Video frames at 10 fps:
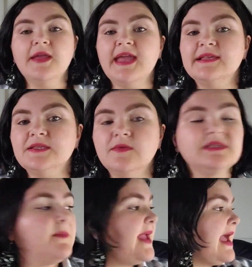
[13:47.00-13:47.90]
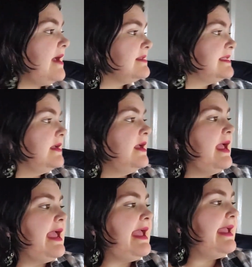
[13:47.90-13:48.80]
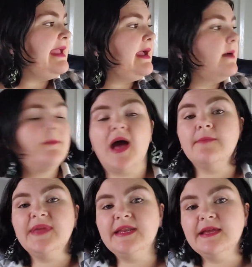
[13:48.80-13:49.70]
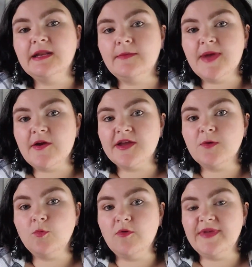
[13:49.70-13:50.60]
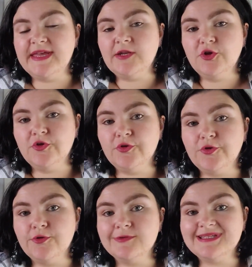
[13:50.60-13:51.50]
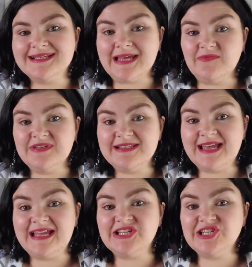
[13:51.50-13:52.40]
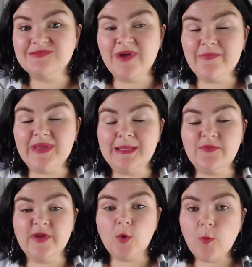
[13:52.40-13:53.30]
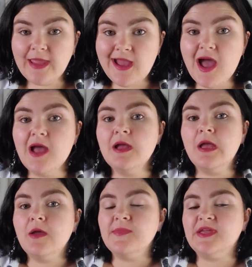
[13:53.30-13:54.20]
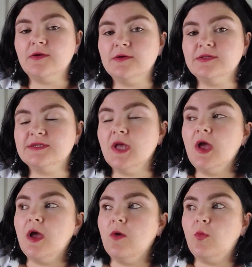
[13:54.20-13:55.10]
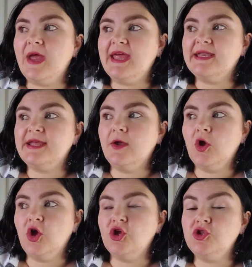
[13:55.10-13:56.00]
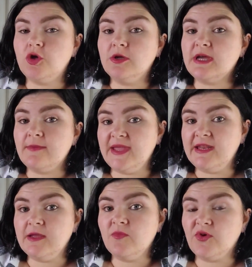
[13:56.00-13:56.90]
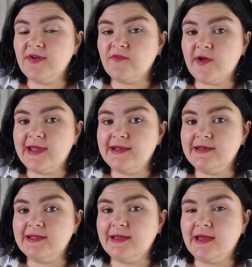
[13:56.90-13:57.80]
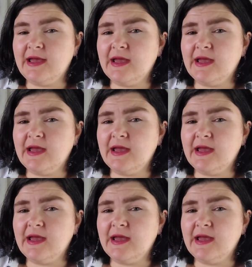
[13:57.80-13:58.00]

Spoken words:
Okay, so it's about a Armenian American woman who discovers that she might be a little bit queer because when her non-Armenian boyfriend